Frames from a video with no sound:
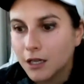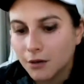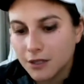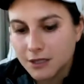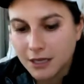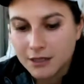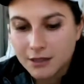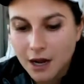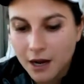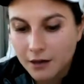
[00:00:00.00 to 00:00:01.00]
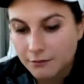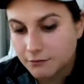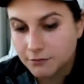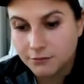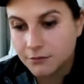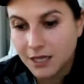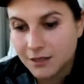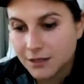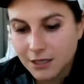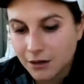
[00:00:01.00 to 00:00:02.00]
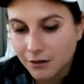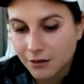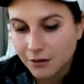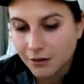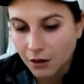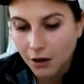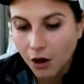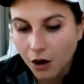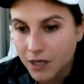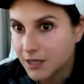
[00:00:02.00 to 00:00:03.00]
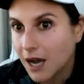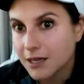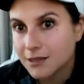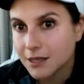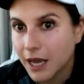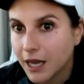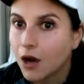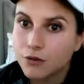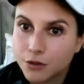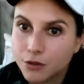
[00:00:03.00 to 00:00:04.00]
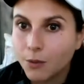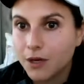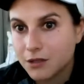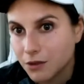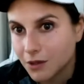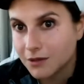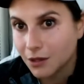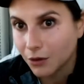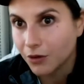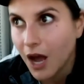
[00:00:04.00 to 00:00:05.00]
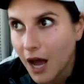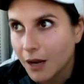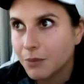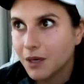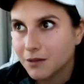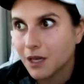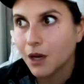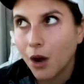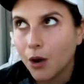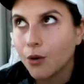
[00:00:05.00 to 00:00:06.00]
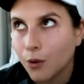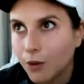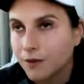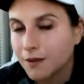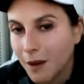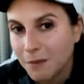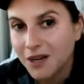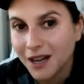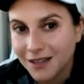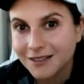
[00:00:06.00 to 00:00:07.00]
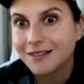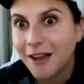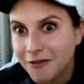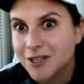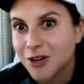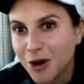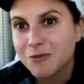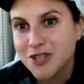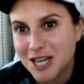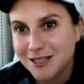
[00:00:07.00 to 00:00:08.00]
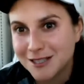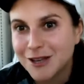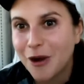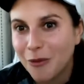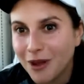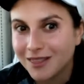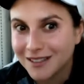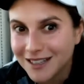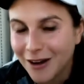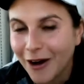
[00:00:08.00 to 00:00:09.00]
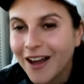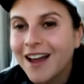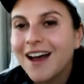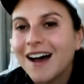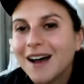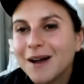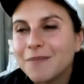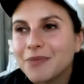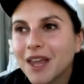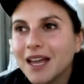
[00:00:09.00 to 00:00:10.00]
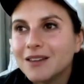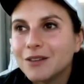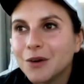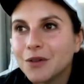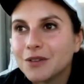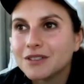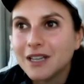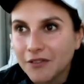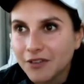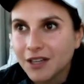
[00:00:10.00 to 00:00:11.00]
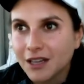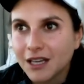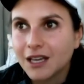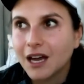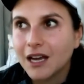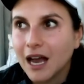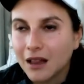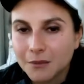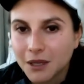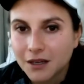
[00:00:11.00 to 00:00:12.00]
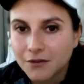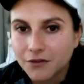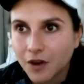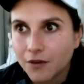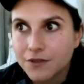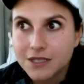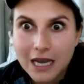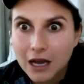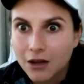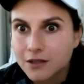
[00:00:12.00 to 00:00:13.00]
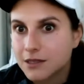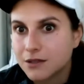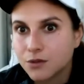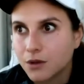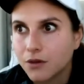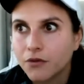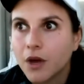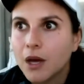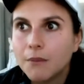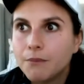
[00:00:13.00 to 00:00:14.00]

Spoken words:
it's not necessarily always us saying, "Oh, do we want to do this deal or not?" But it's like, "Oh, cool, this company has 7 term sheets, go win the deal." And so there's definitely an element of sales and sort of,